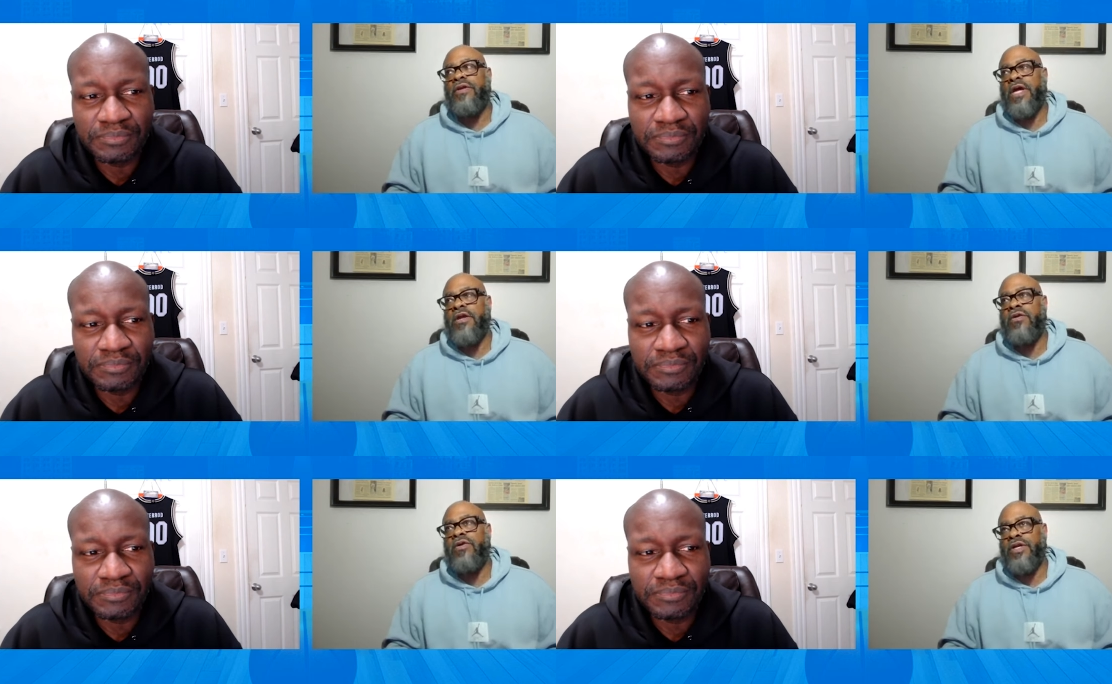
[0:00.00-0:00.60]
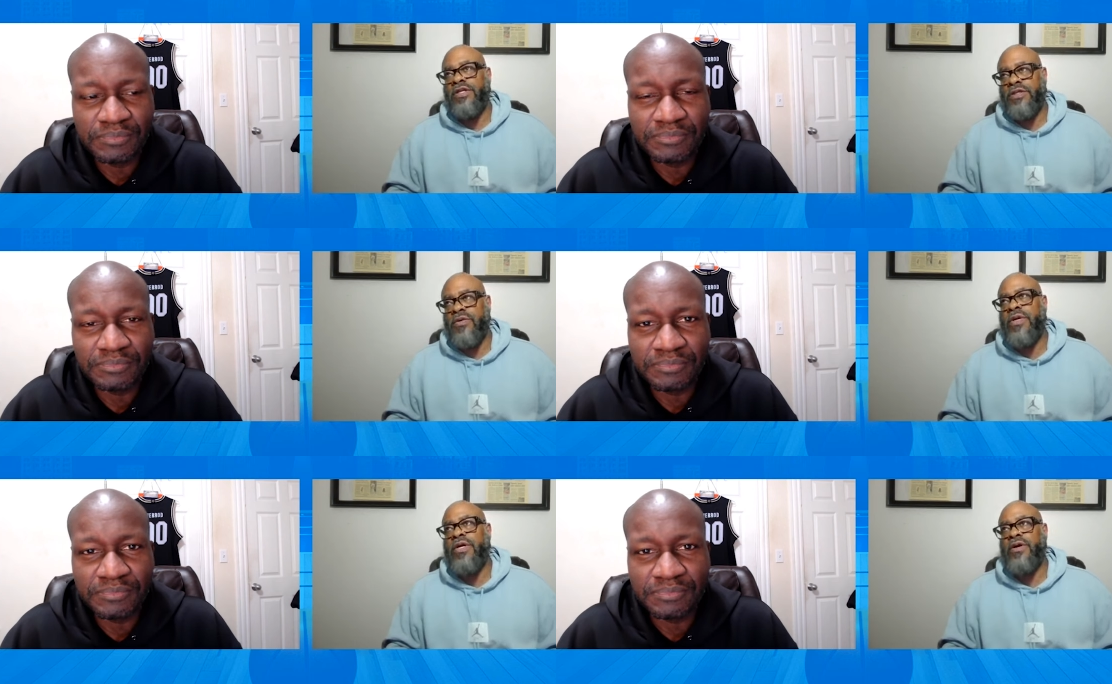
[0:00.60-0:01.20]
Speaker 1: Like you look at
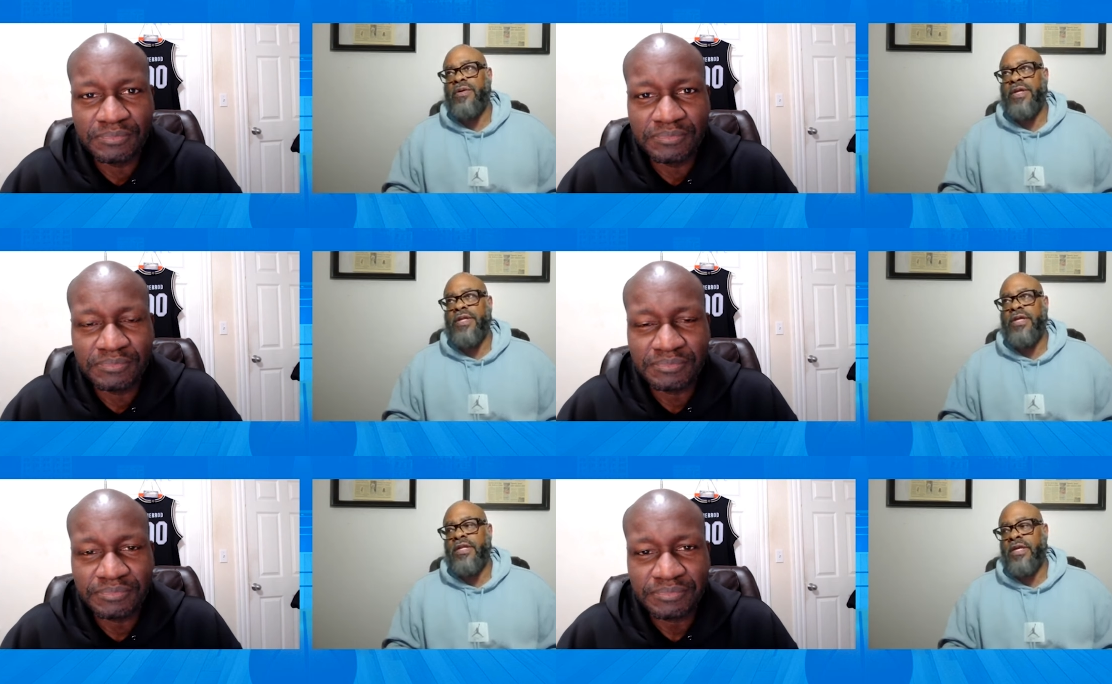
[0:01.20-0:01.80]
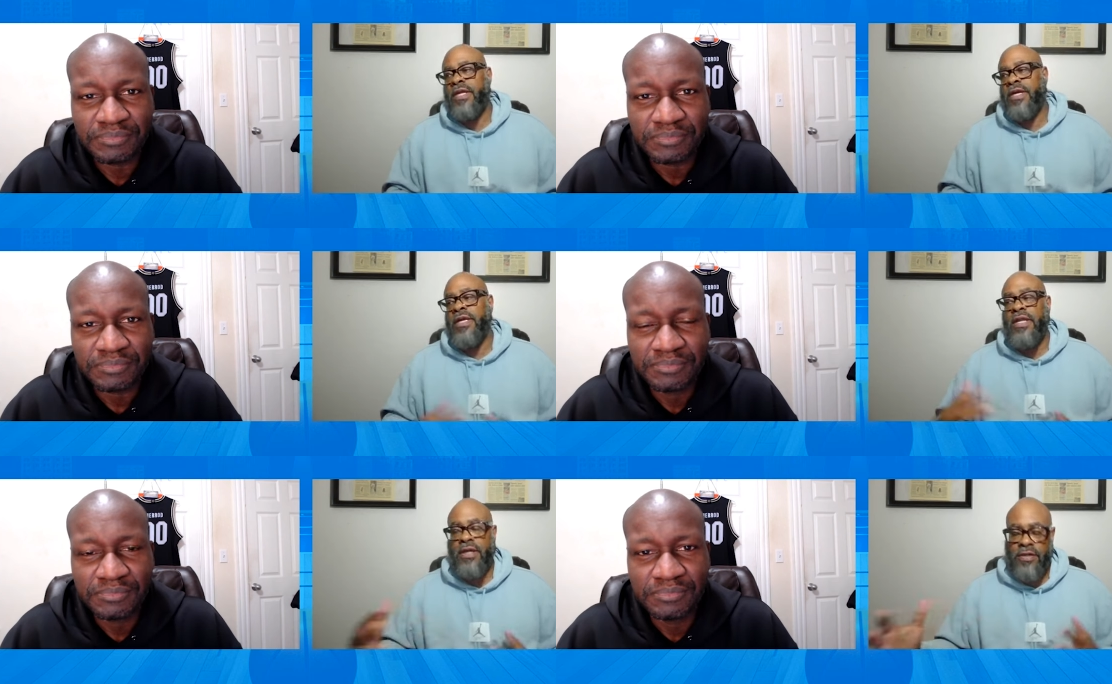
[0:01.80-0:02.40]
Joel and and and I,
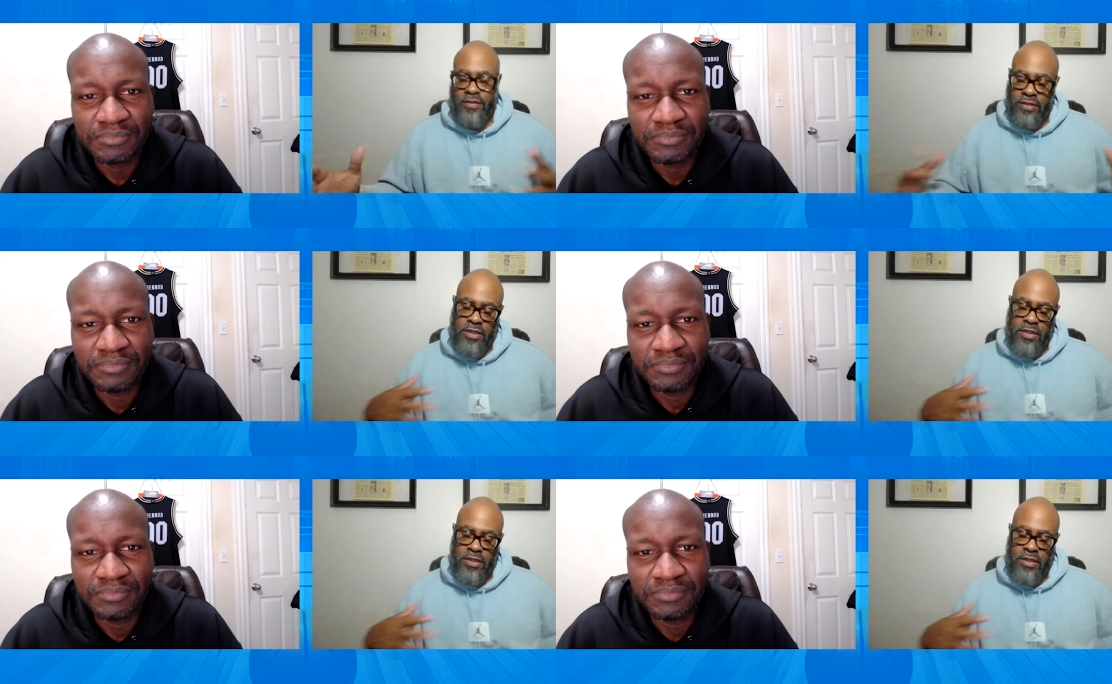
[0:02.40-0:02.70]
and I